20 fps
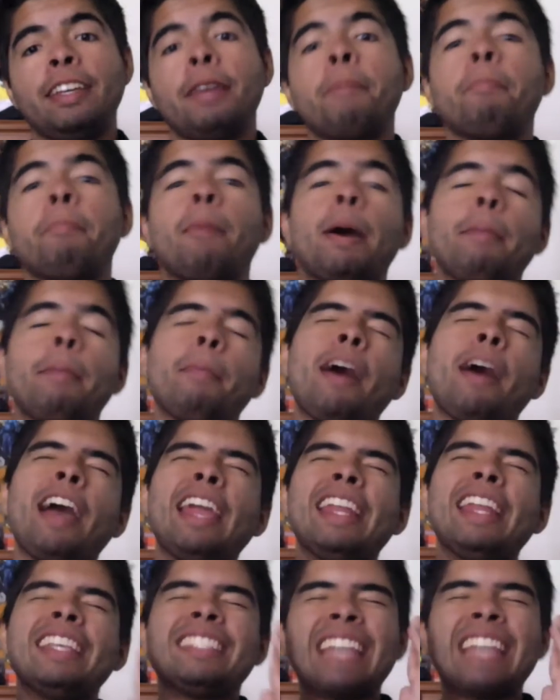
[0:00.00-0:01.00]
my
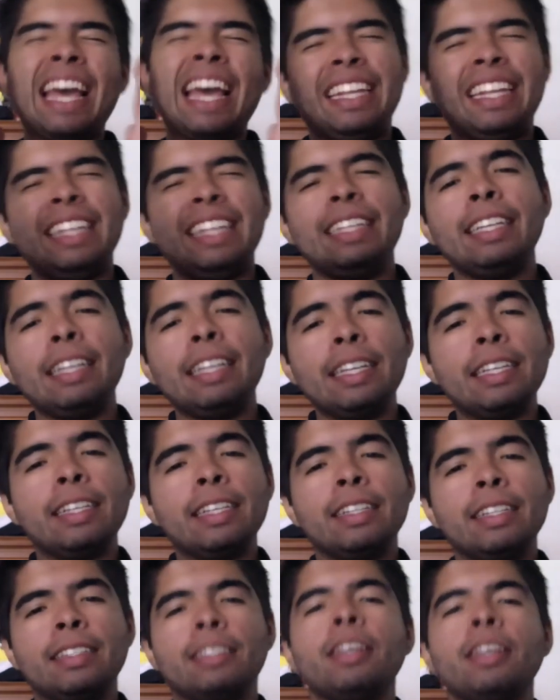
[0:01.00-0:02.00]
mind is at
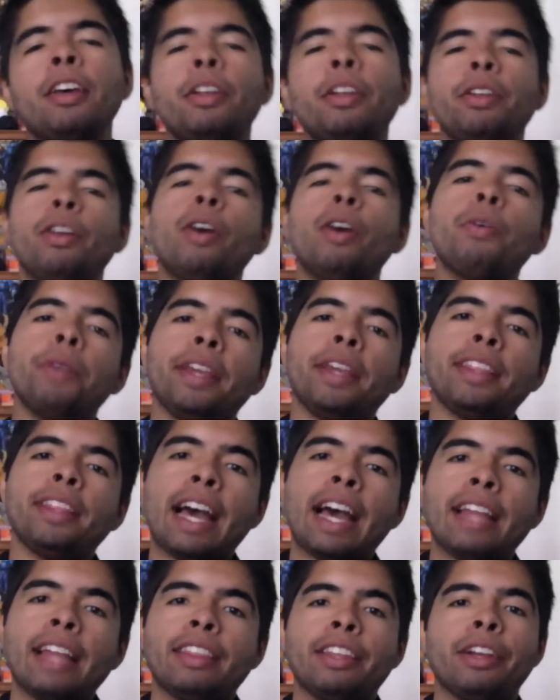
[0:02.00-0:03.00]
ease knowing
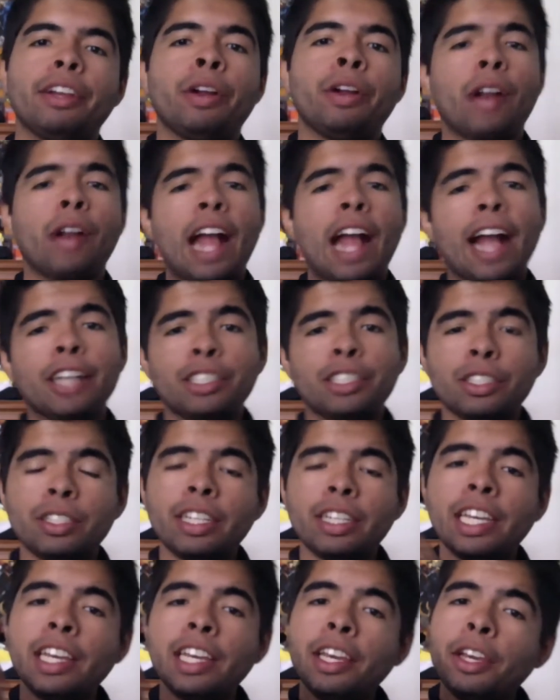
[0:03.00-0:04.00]
that there are
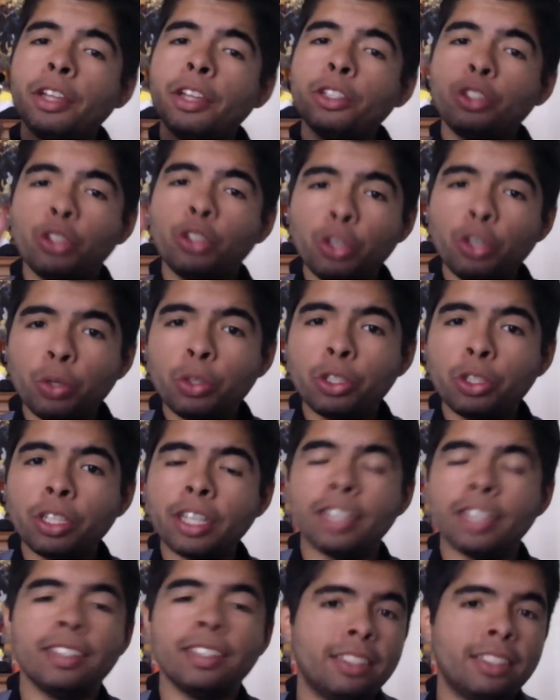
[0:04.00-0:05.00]
actually two
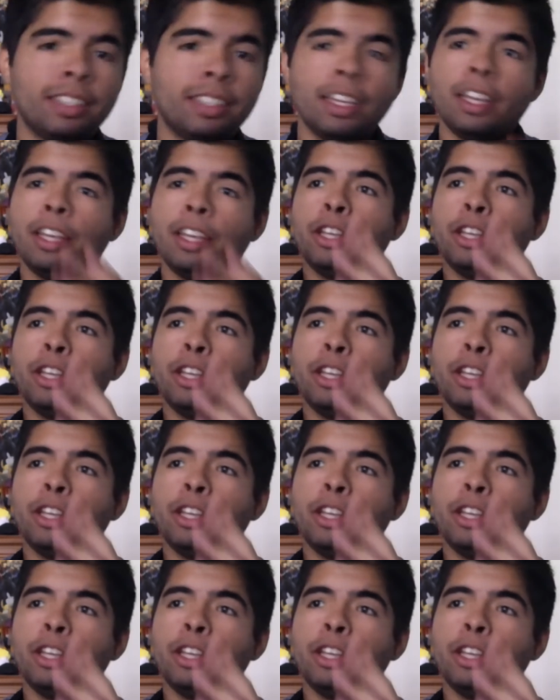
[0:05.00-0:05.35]
Shins.